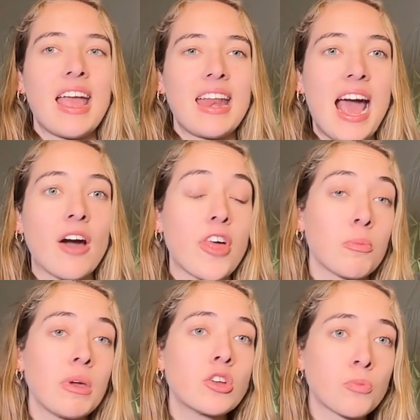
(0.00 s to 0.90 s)
And now
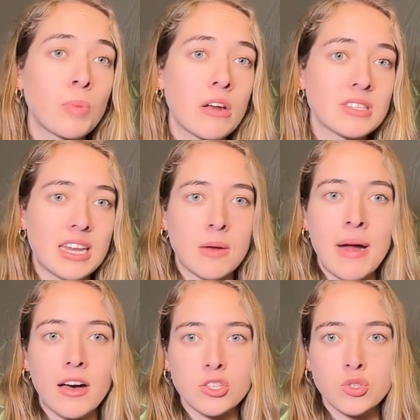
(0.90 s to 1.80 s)
that'll be Drew Peterson
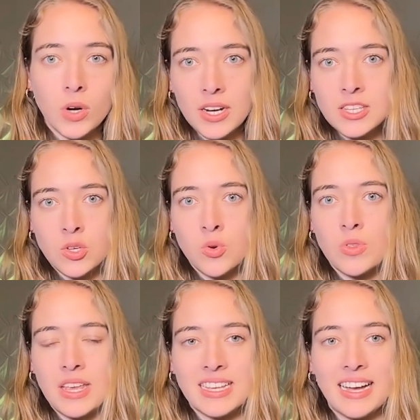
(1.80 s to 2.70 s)
and Miles Norris,
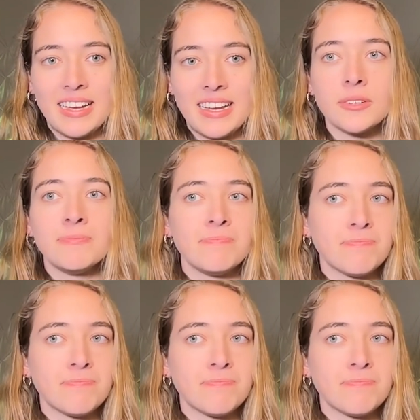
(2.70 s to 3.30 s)
who they signed